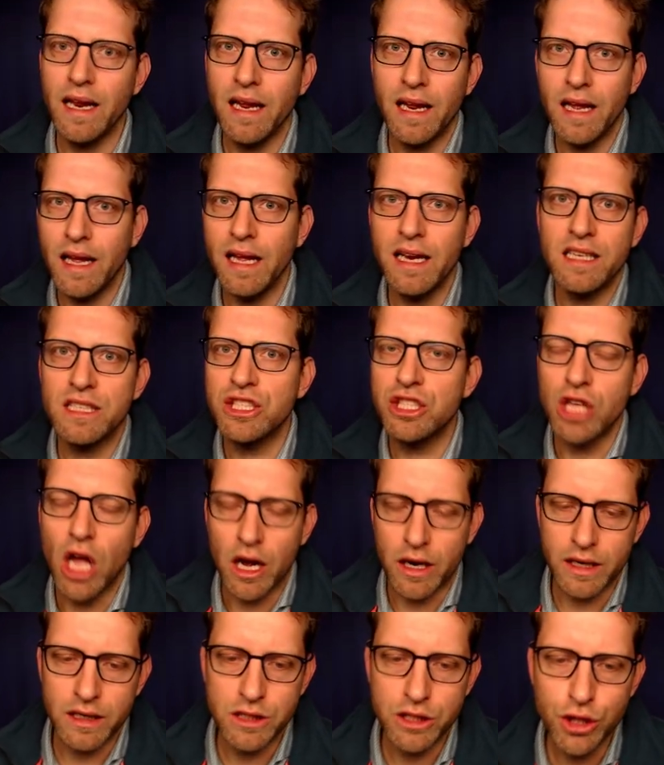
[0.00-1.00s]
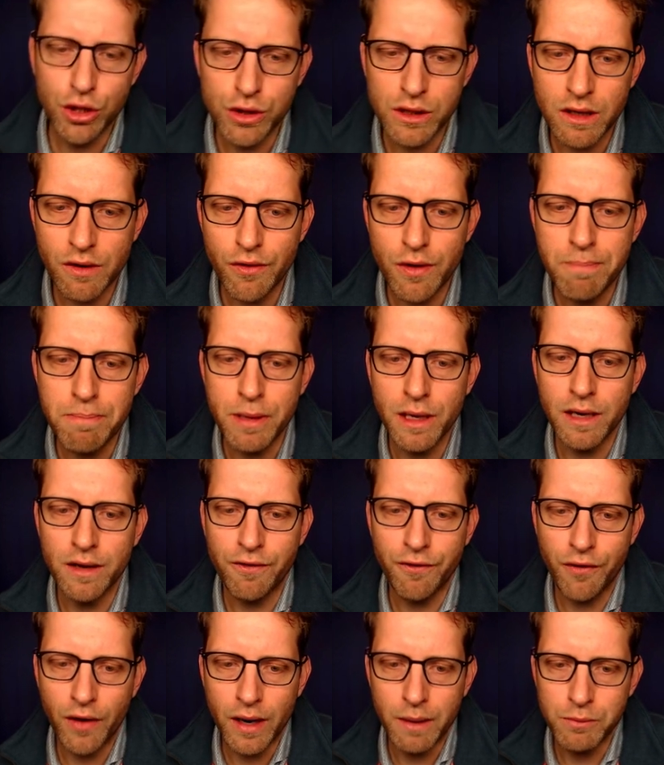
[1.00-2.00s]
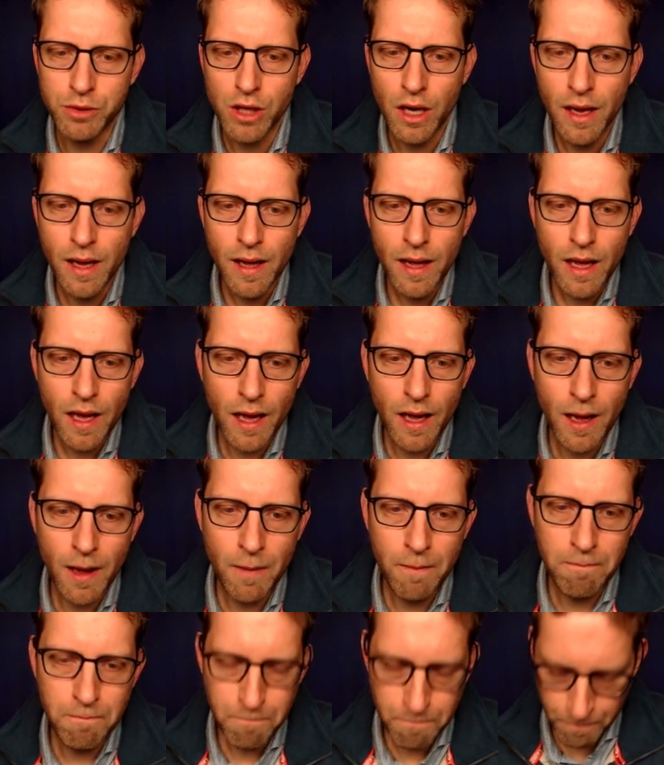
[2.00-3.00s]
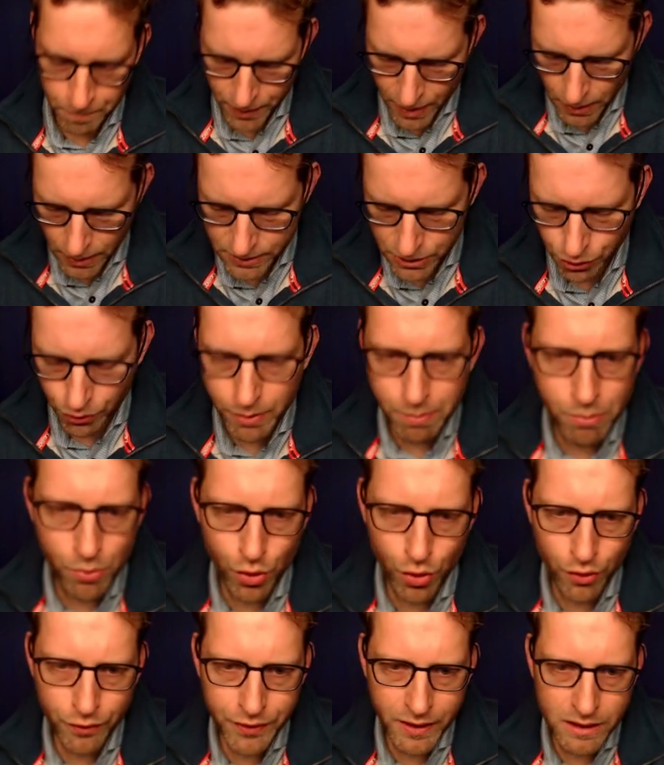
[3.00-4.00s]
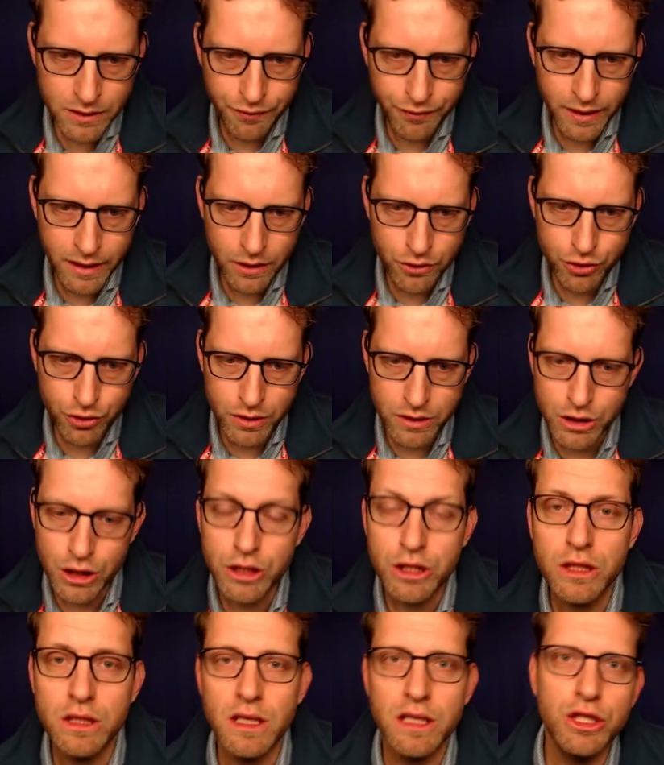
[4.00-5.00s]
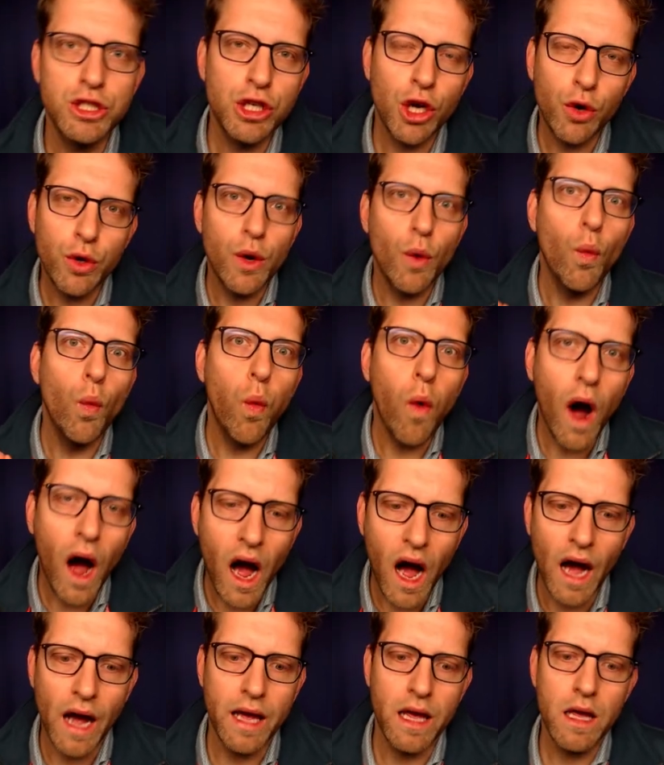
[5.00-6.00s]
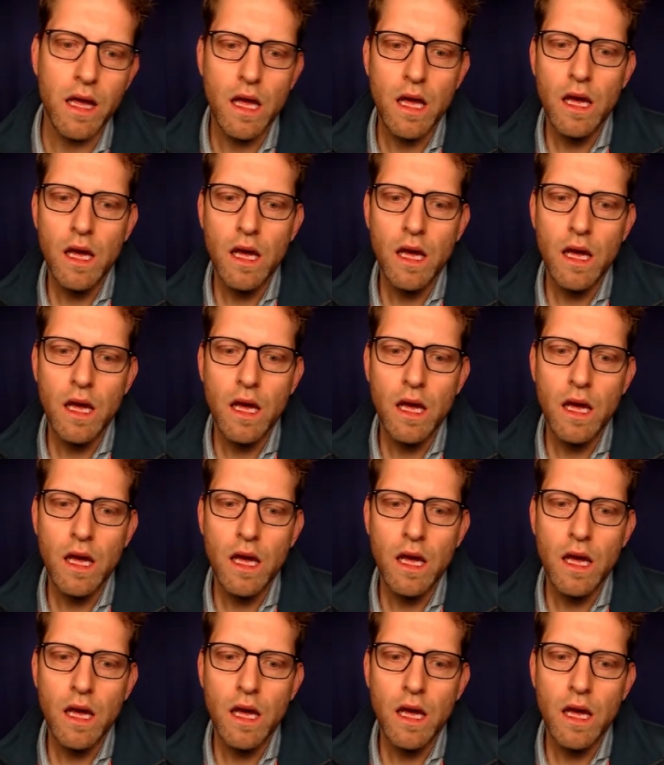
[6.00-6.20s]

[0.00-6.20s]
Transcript: it is stuck. It's using repeated frames. Um, Let's remove this video transition and show you why,